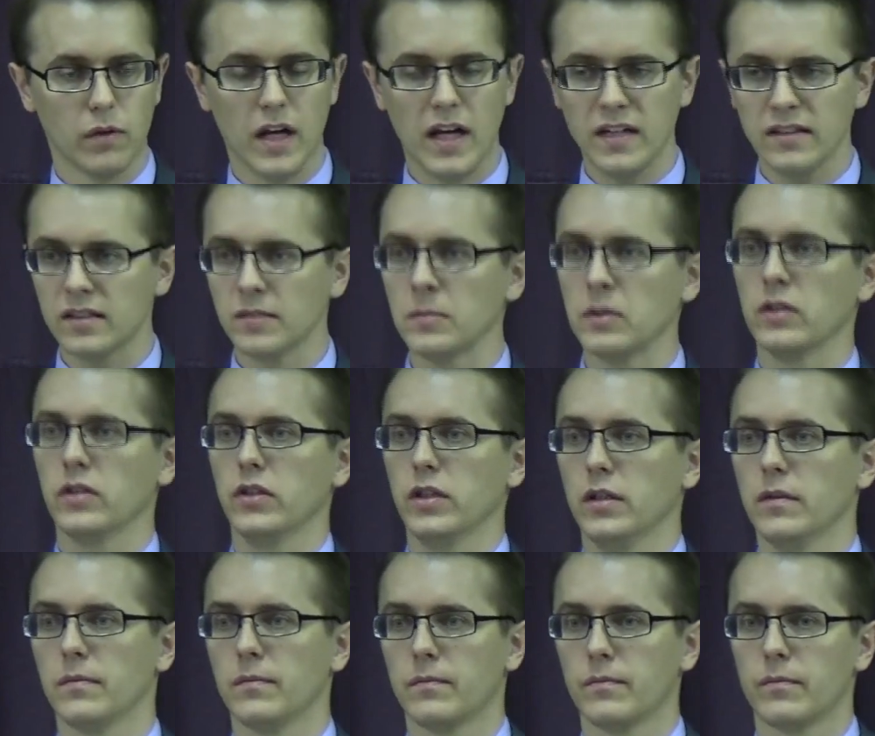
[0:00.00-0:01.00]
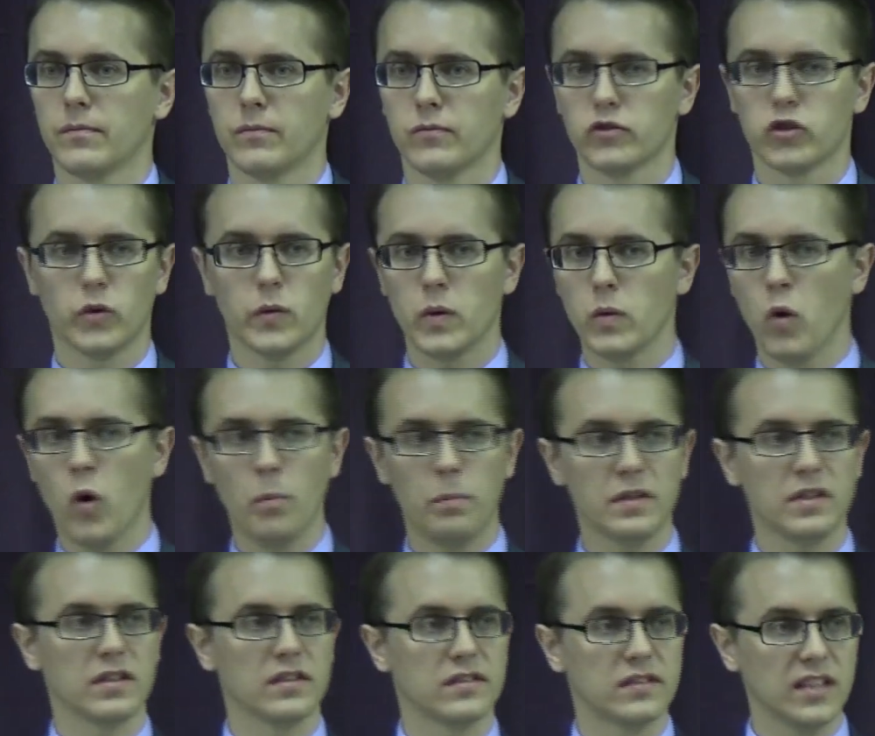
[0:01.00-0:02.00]
intimately, so we won't
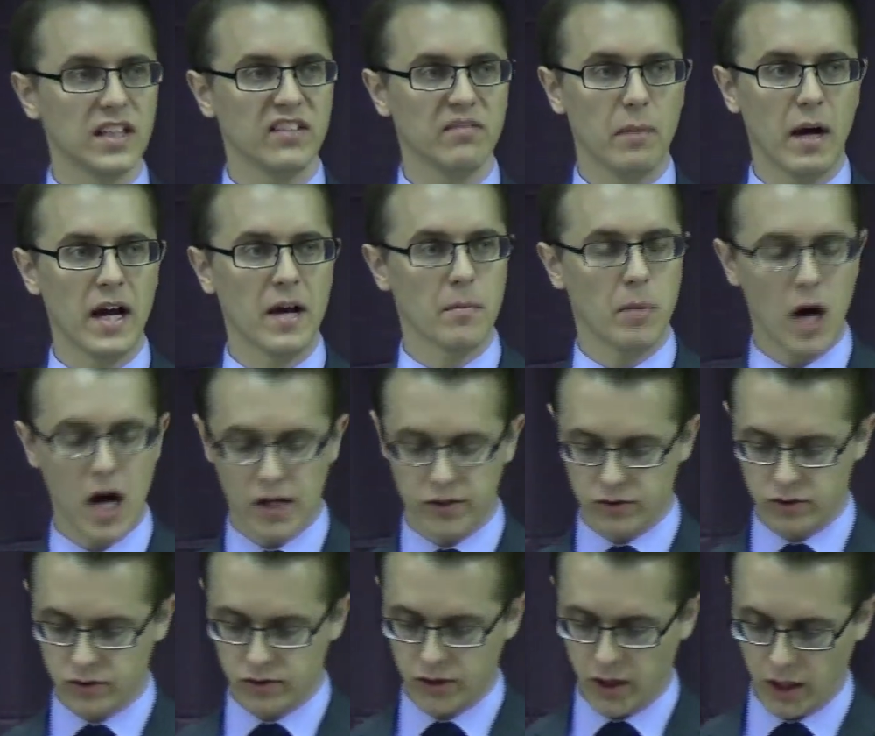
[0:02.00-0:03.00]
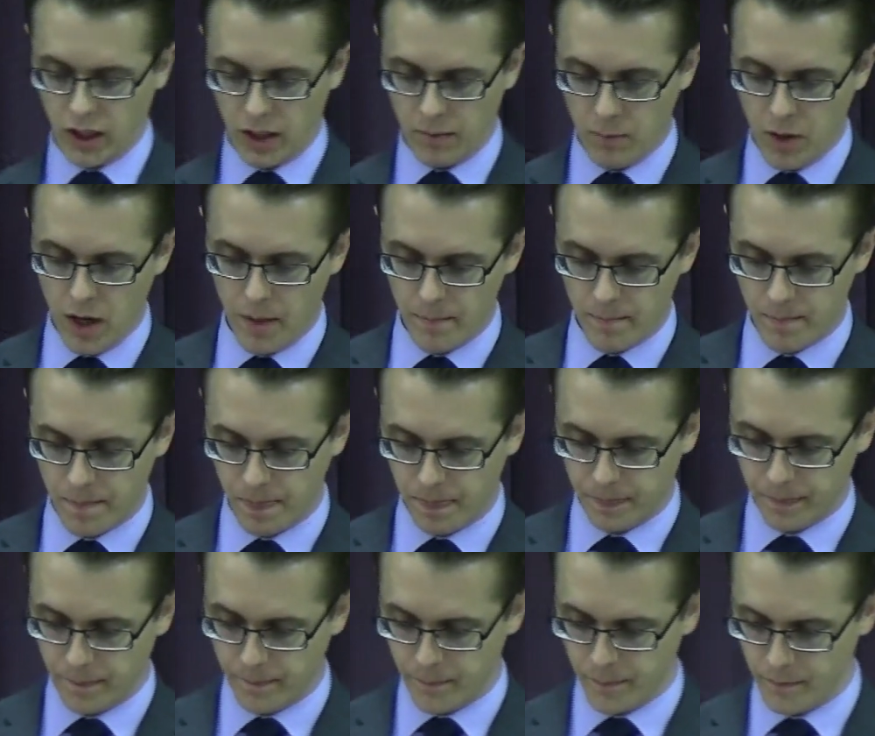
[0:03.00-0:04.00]
be deceived by imposters that come up.
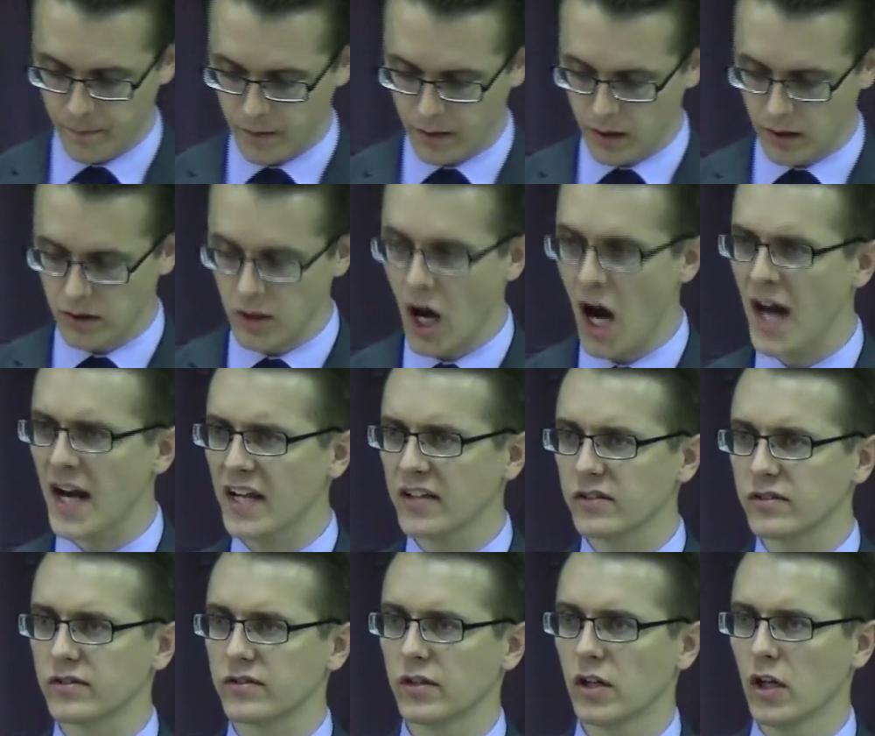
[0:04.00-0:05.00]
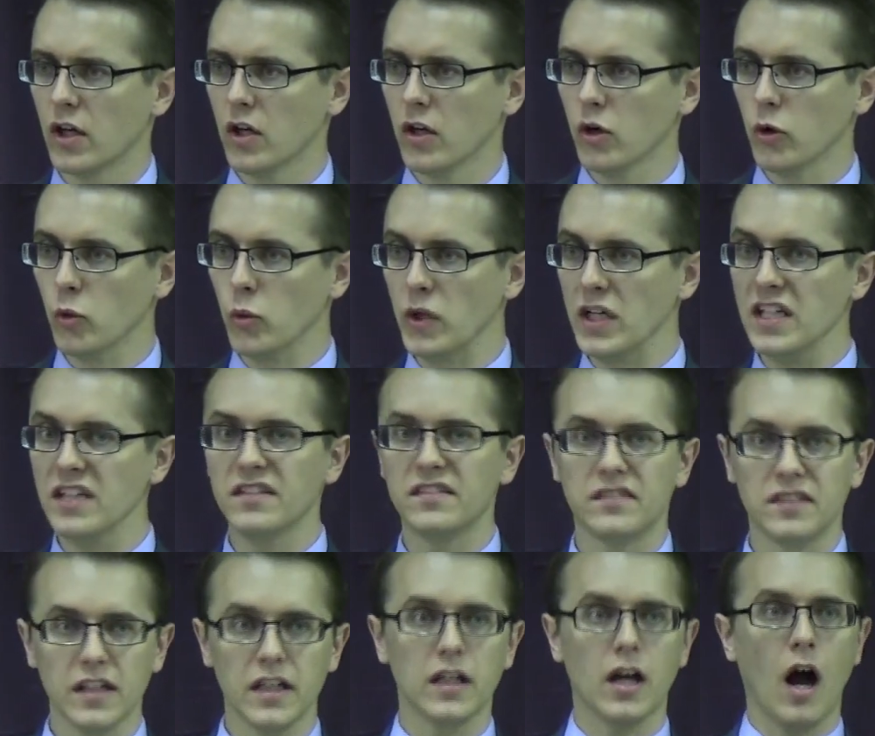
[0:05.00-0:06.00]
Not as we
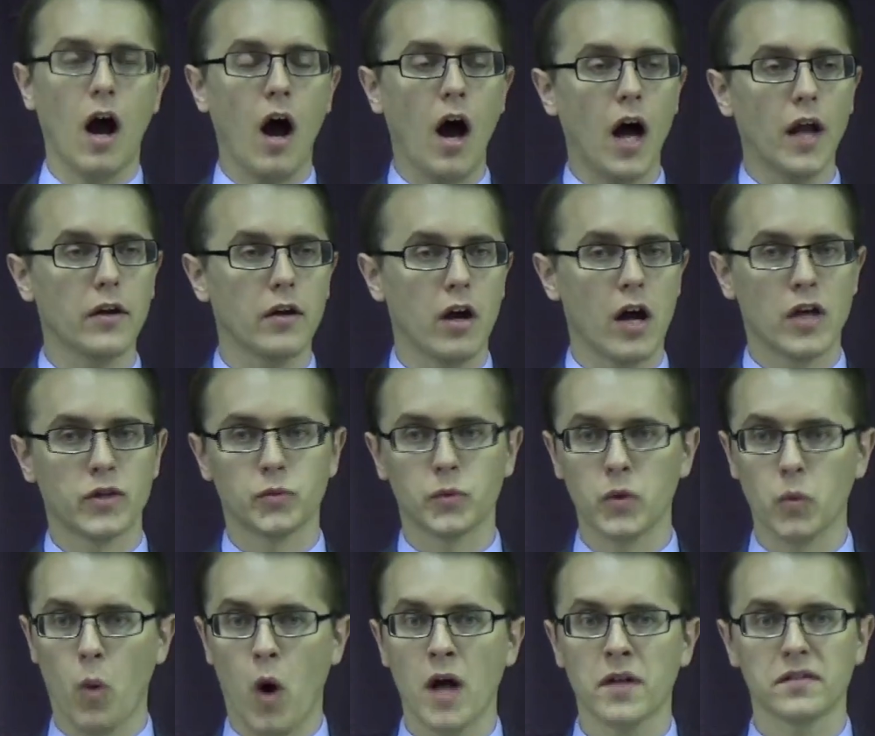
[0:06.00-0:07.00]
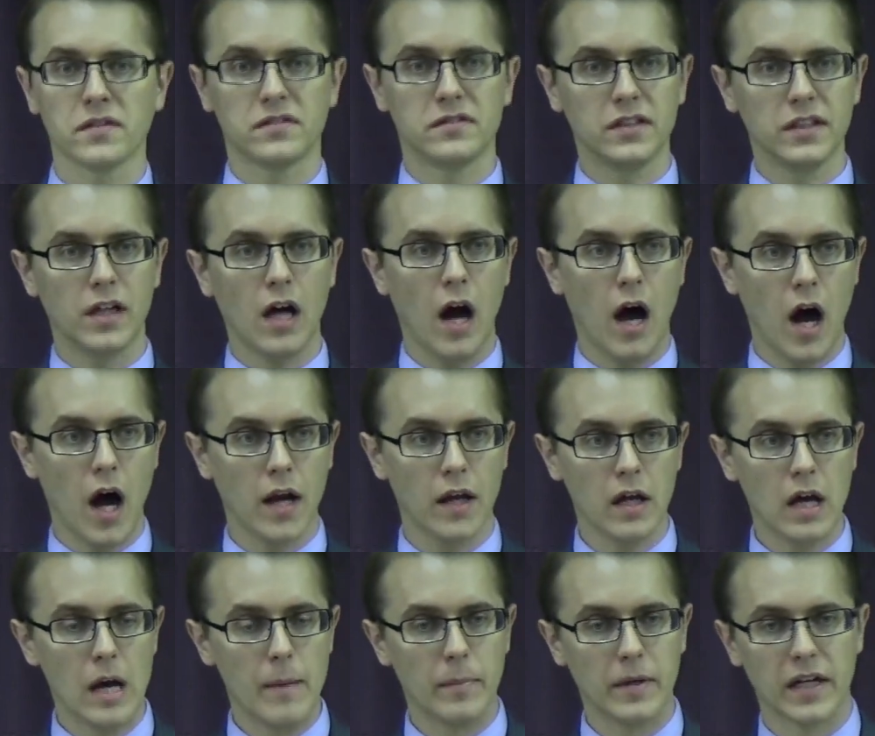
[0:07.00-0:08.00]
see God, as we want to see
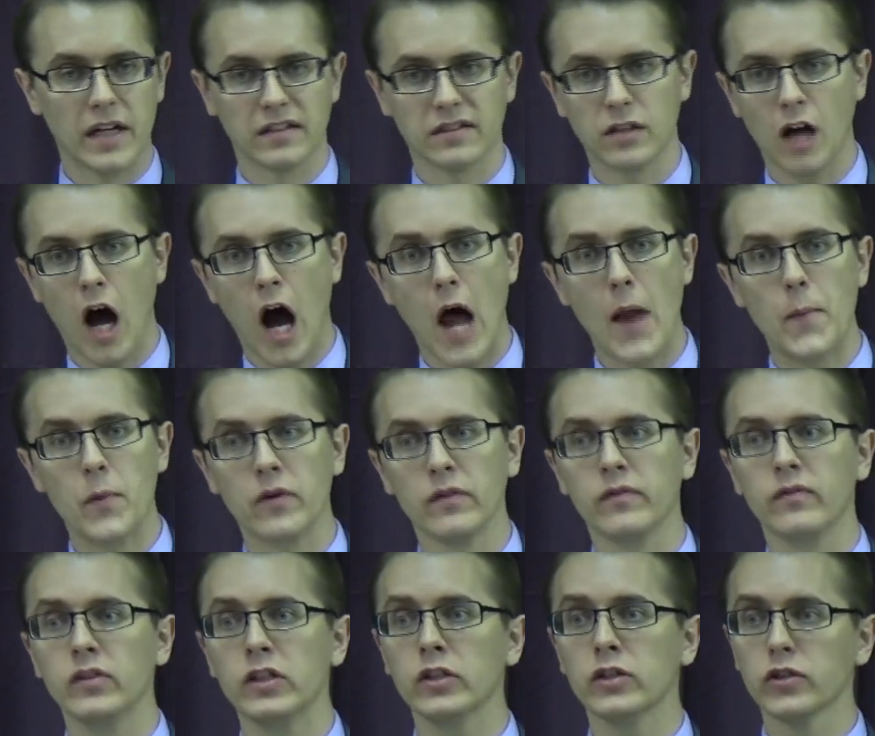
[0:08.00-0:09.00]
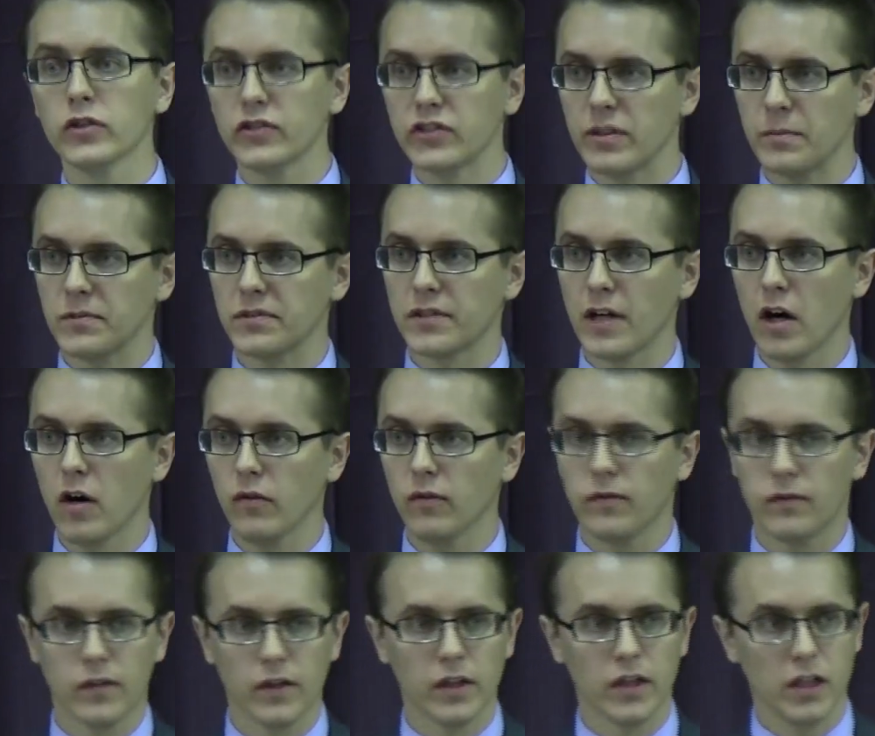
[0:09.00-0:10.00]
God, but as God reveals
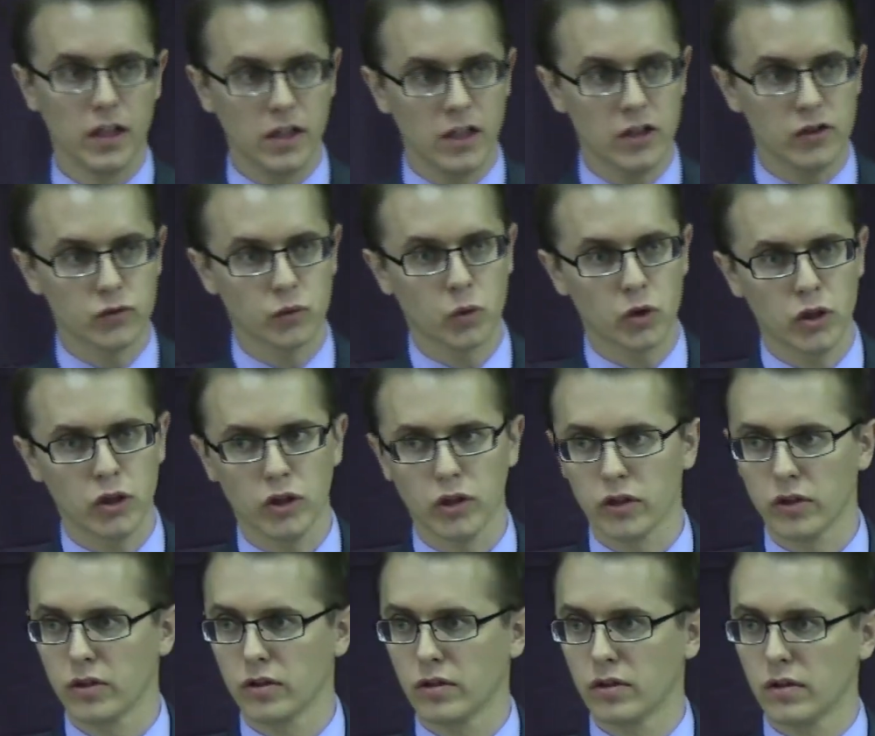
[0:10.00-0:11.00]
himself in his word.